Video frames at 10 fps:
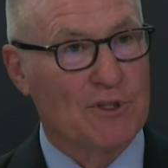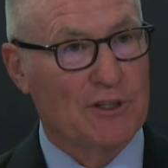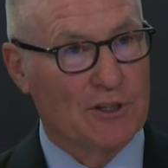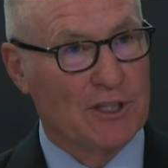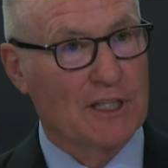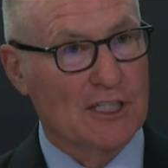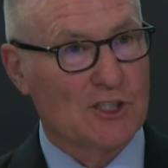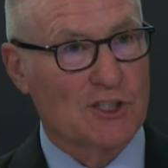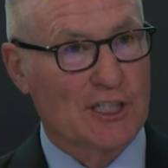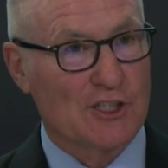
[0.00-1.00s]
The
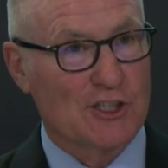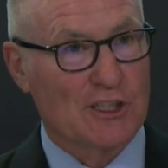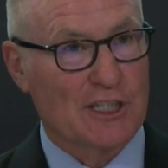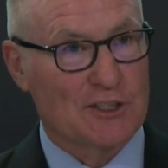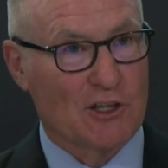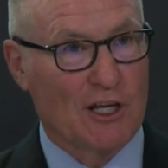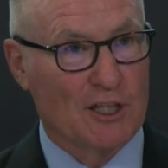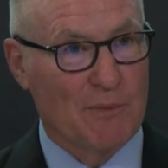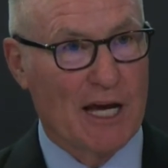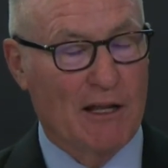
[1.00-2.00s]
legislation that is on the
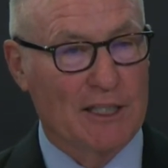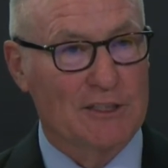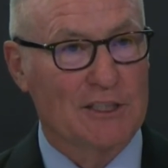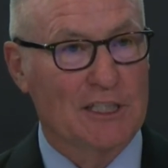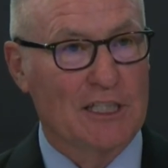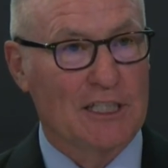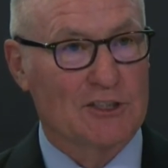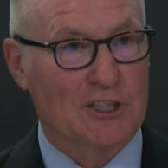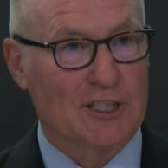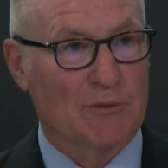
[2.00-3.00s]
ballot is
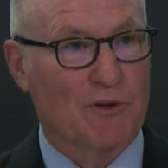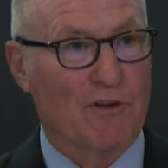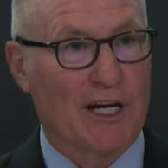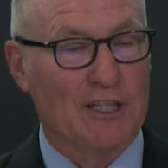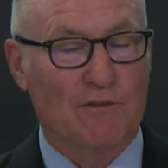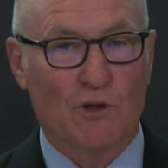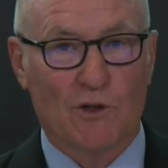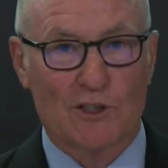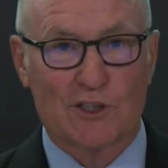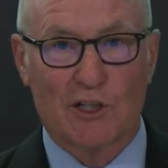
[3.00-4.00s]
going to provide the
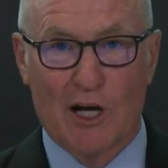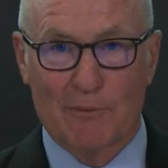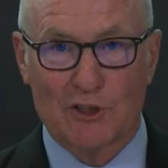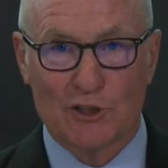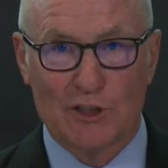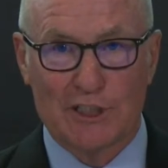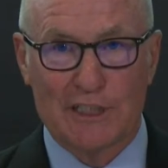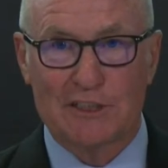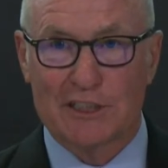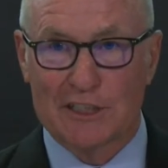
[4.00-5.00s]
voters an opportunity
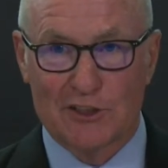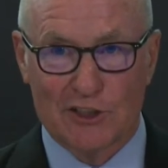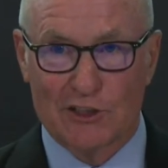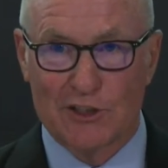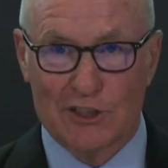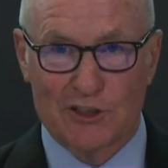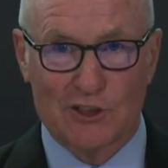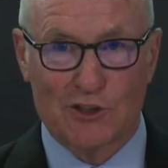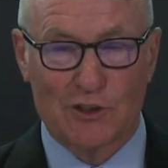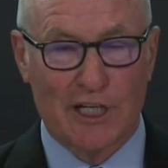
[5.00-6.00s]
to consider this
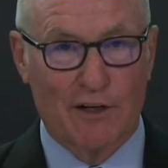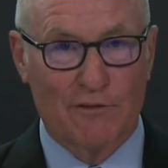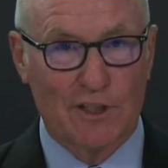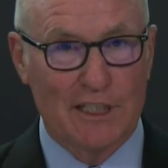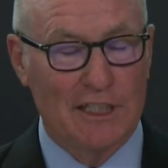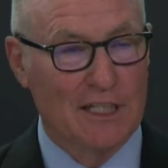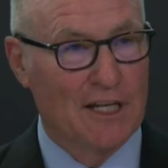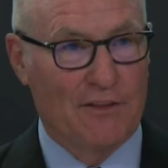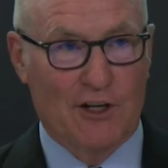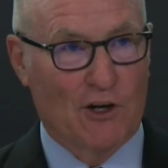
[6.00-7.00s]
issue carefully.
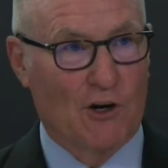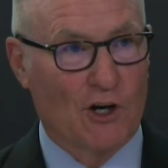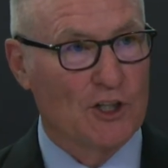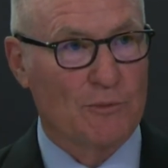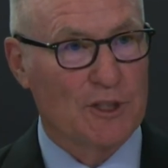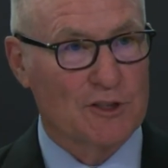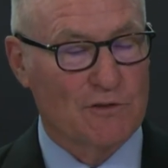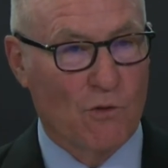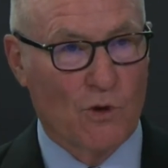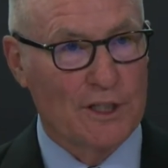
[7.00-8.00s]
There are arguments
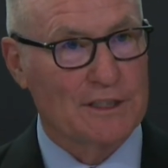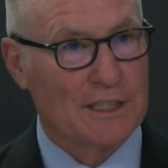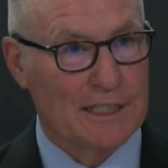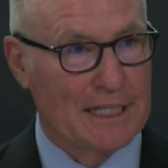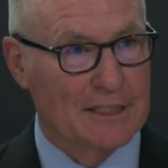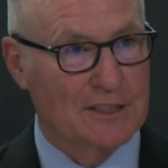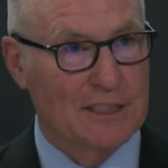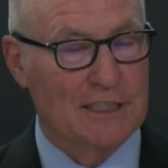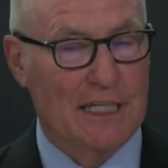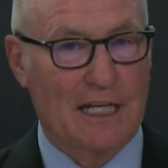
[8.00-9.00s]
for it and against
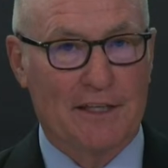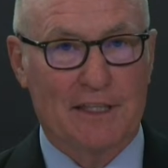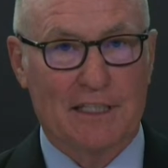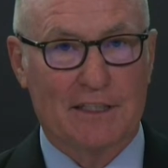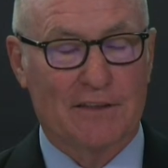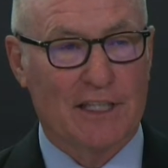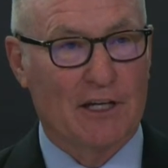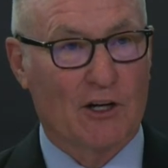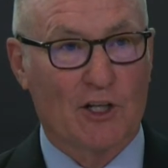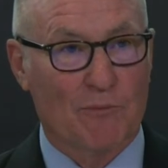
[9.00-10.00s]
it, and I think that they
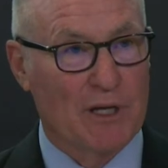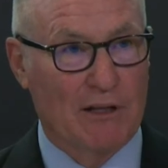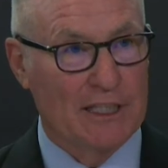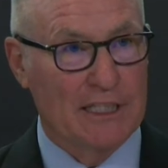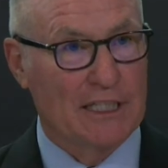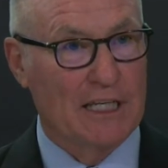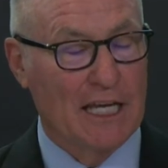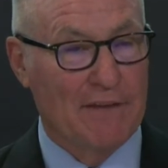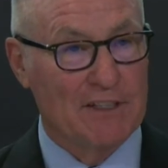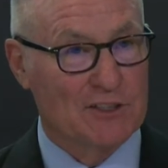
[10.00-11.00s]
are compelling, and
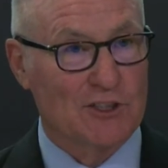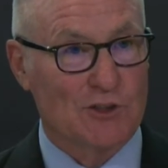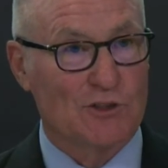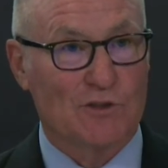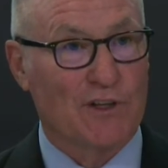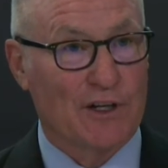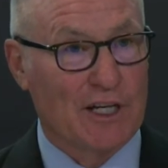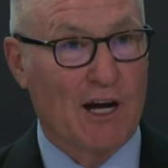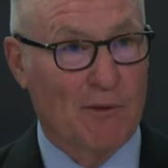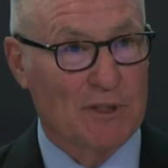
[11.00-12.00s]
this issue is very
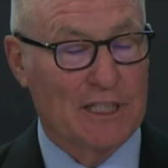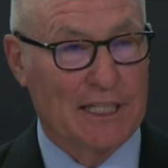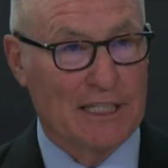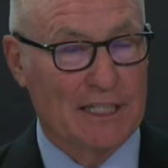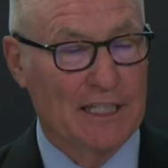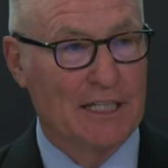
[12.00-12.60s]
complicated.